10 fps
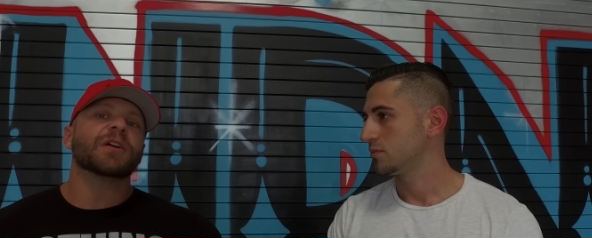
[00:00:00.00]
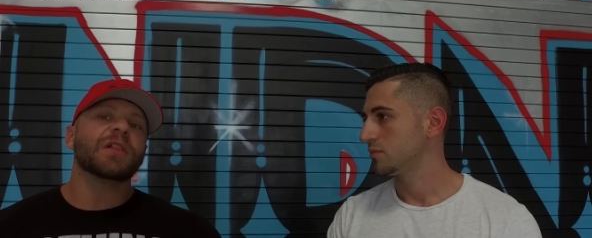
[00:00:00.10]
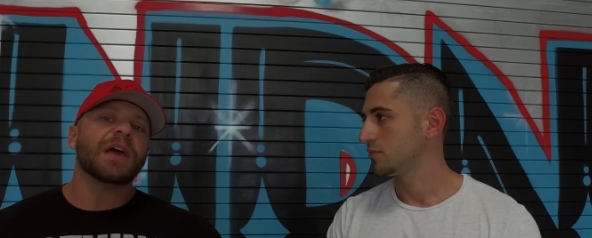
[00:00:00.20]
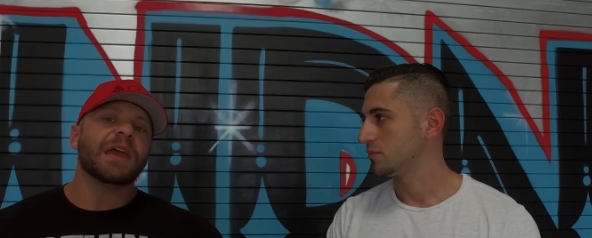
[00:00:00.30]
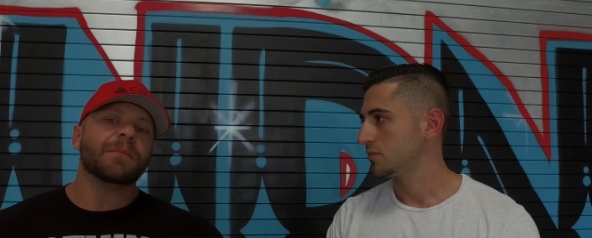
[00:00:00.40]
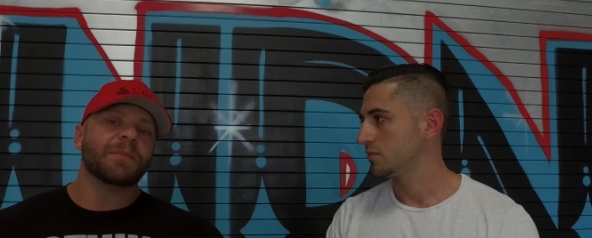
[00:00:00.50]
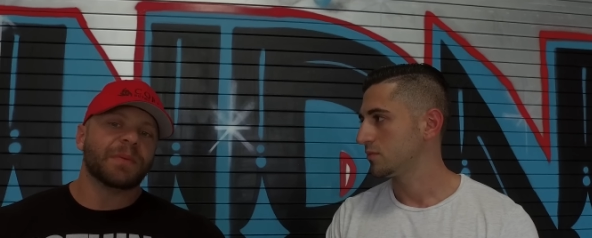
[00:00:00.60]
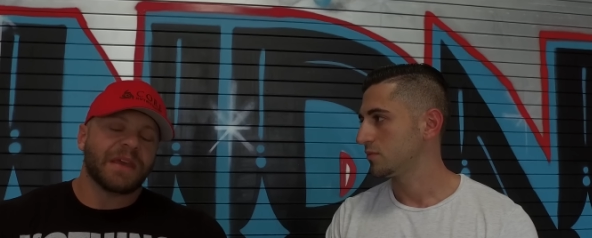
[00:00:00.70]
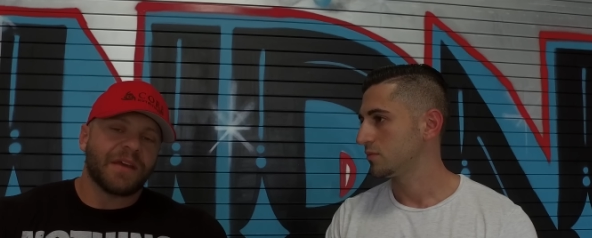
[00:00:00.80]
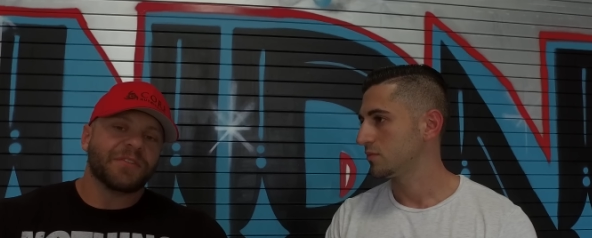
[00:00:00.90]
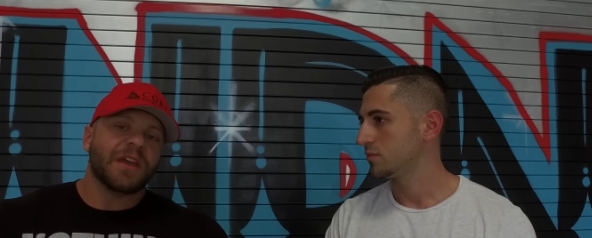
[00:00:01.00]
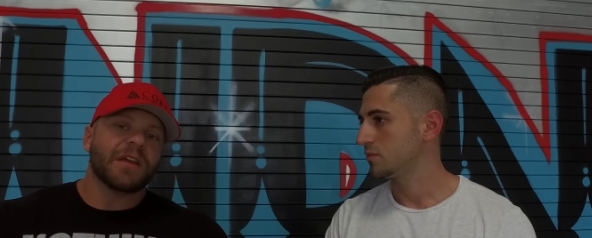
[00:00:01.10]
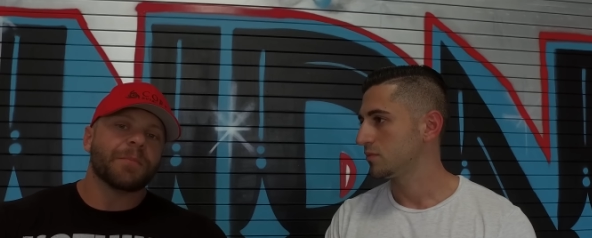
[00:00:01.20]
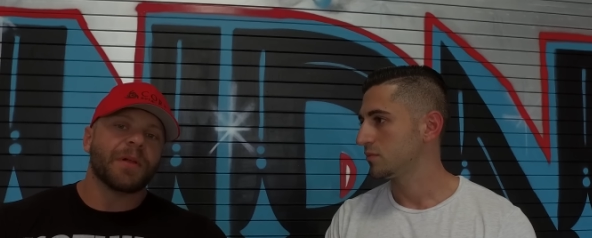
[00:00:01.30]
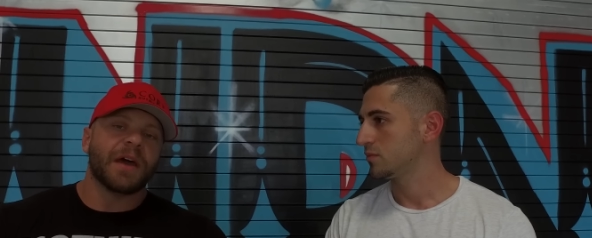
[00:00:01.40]
Speaker 1: claim being FDA
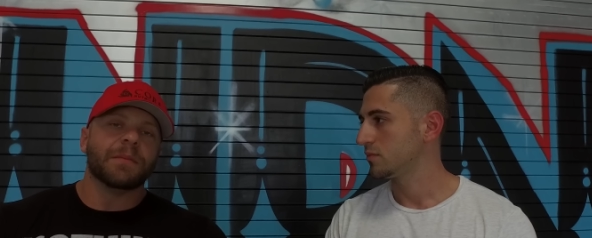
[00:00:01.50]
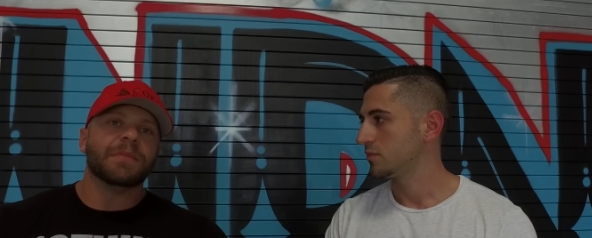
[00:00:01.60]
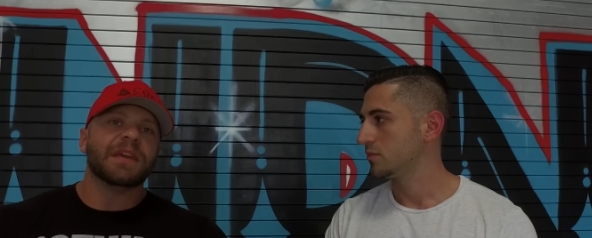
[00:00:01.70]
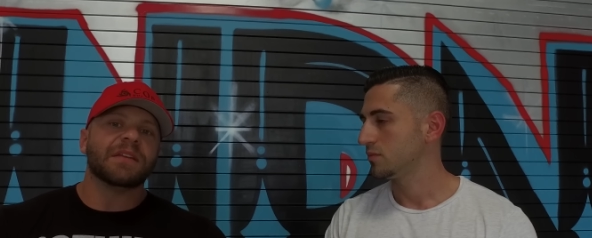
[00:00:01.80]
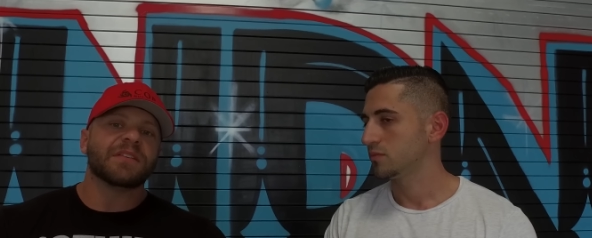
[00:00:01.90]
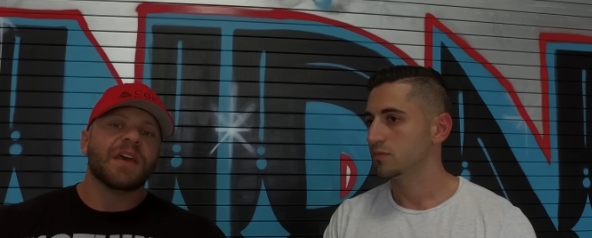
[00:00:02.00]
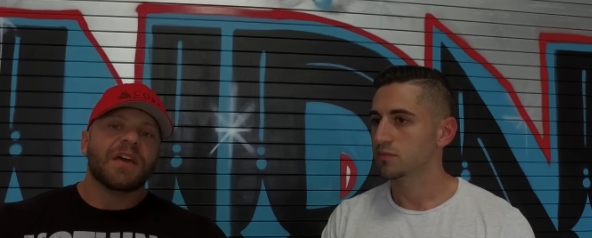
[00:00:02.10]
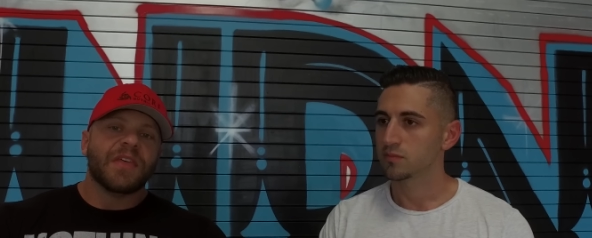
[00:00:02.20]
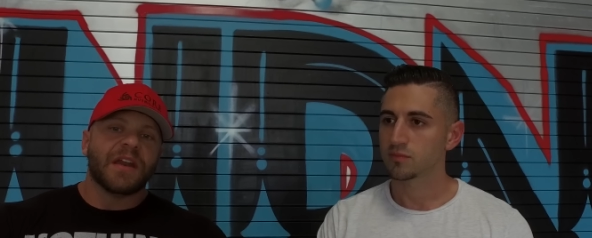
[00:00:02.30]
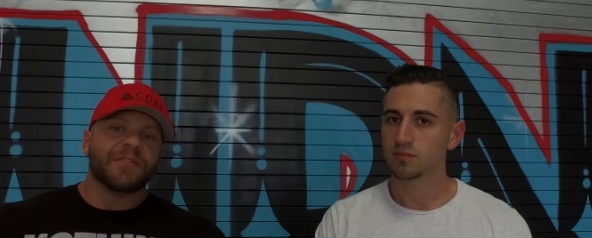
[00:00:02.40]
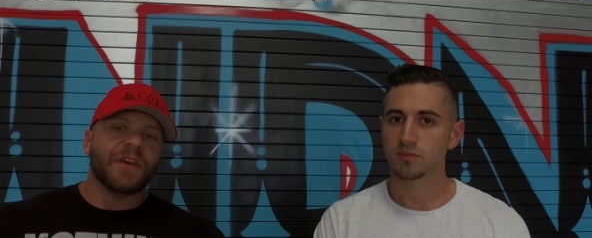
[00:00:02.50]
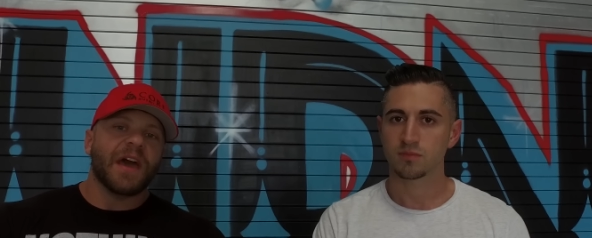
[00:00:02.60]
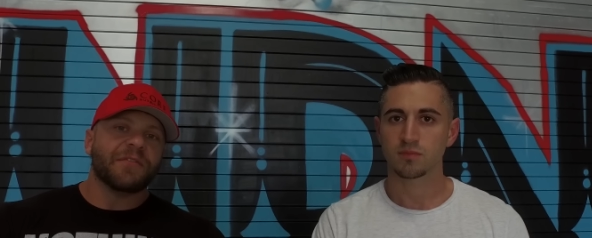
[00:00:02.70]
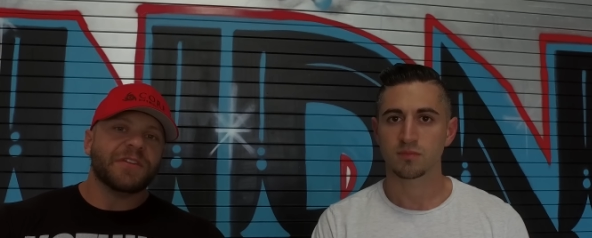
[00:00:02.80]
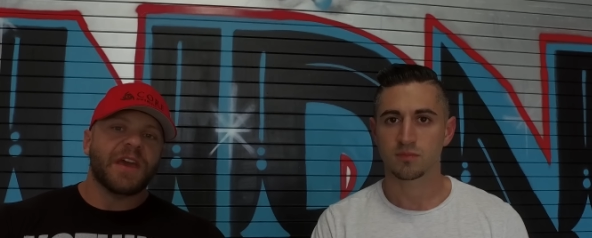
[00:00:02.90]
compliant means that if the
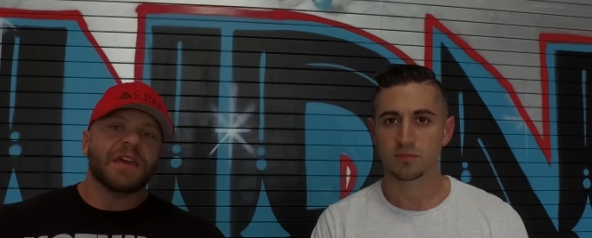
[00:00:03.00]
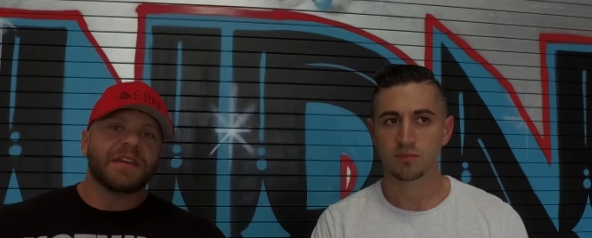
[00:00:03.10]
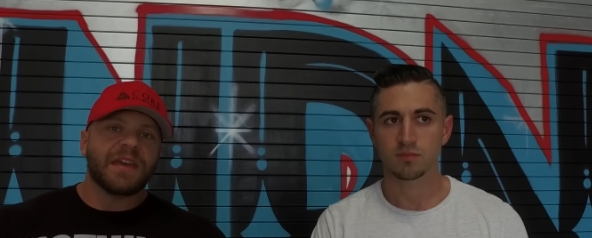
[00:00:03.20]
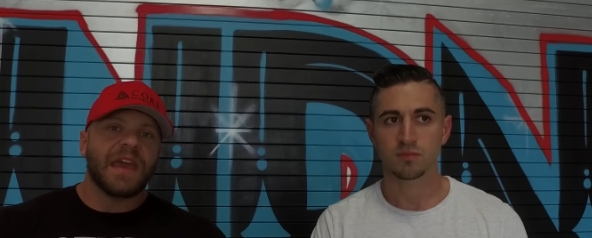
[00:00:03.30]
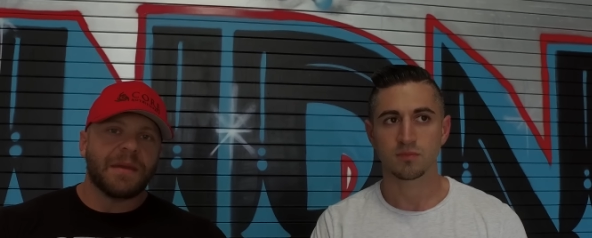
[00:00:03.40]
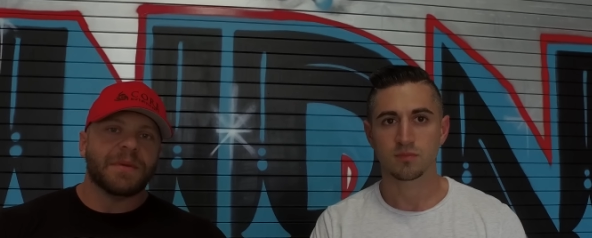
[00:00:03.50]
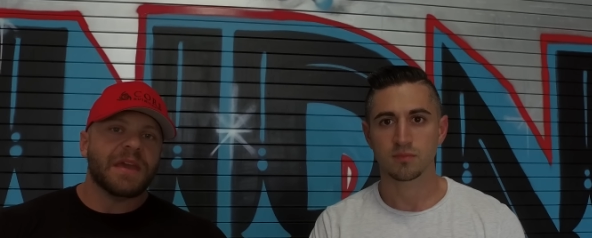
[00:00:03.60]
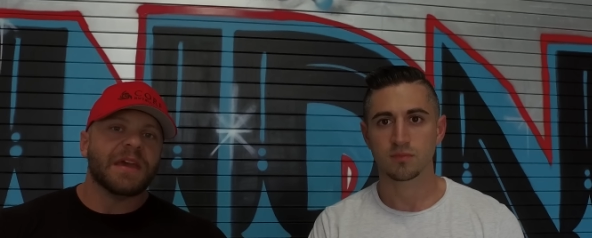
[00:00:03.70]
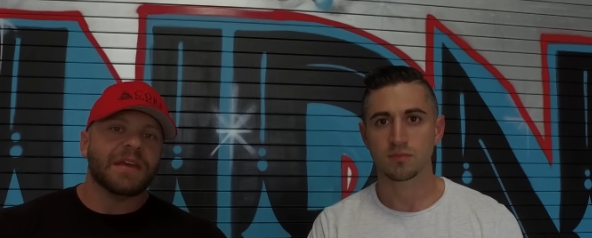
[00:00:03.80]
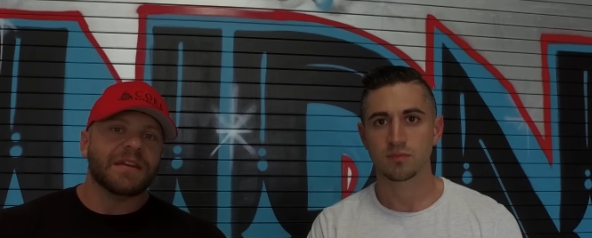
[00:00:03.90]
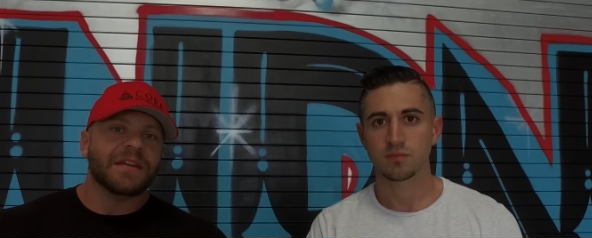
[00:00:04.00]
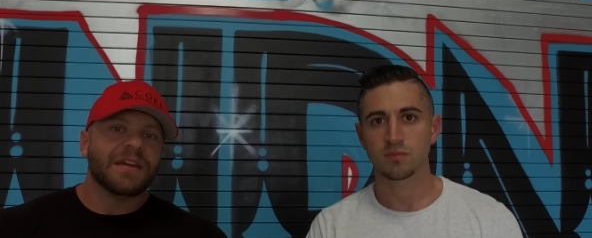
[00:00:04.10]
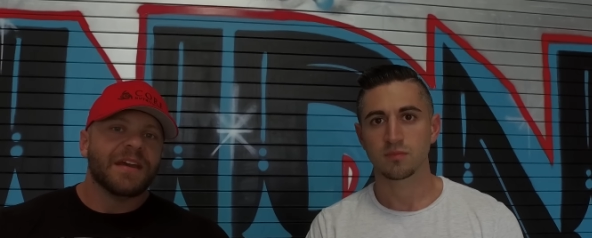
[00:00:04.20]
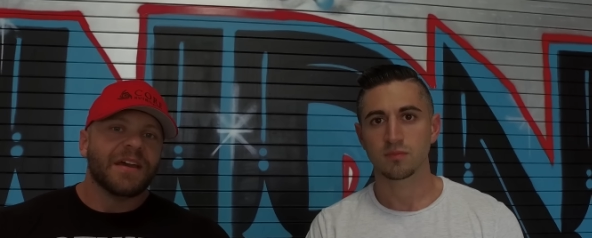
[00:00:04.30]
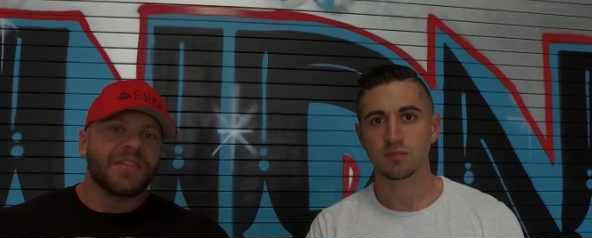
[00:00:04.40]
FDA came in,
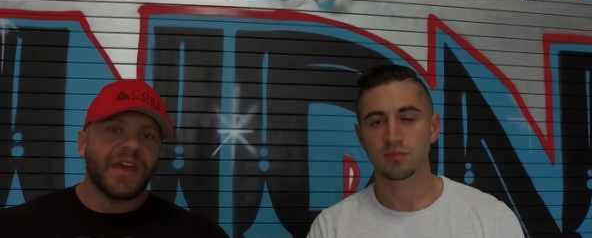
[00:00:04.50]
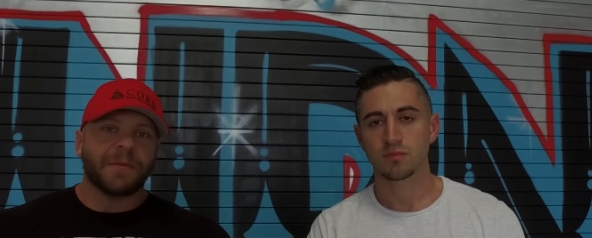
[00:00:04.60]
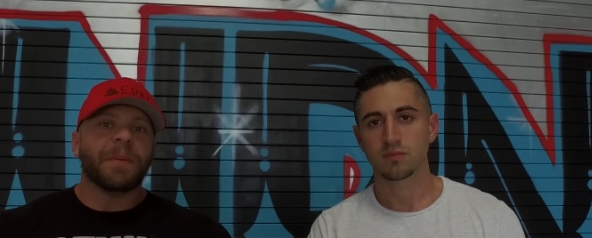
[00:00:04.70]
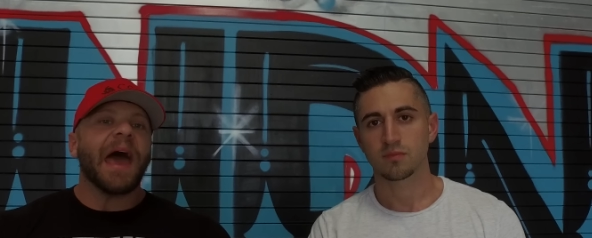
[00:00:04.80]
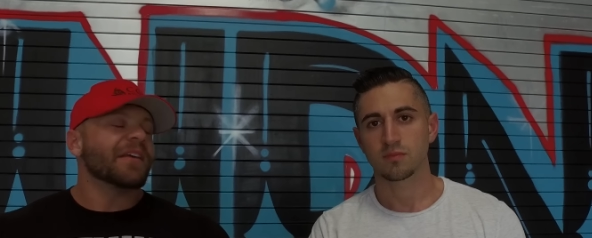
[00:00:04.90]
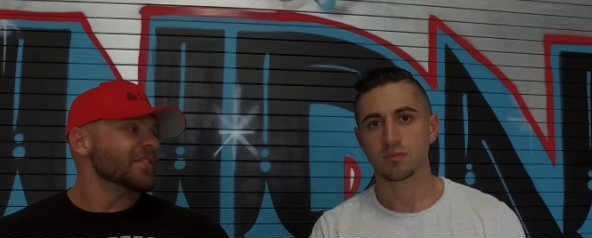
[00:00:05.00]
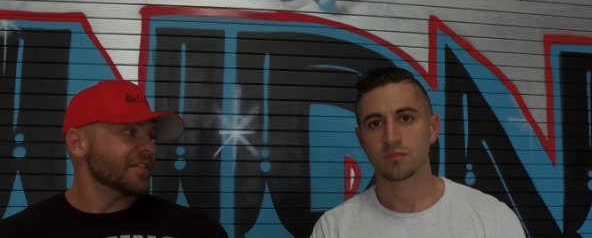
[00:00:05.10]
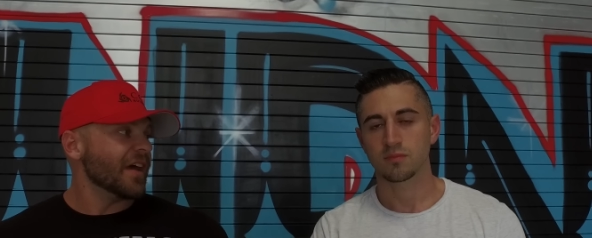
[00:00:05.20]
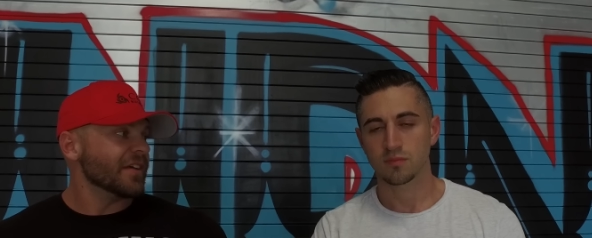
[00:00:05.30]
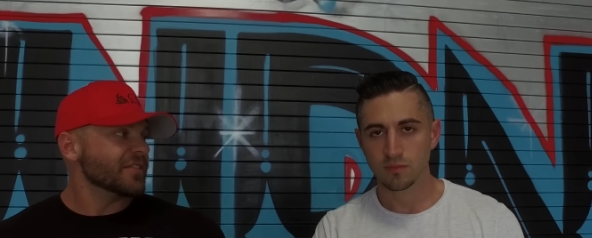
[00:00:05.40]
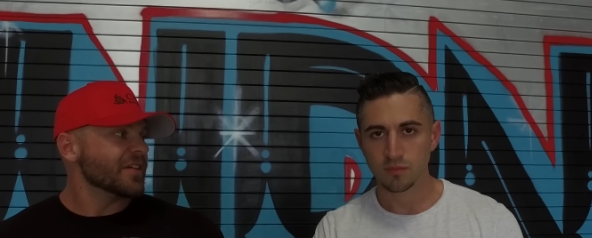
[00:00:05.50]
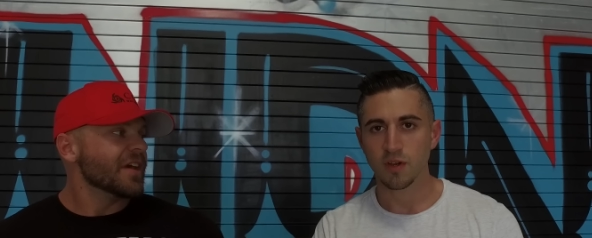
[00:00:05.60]
they'd pass the test.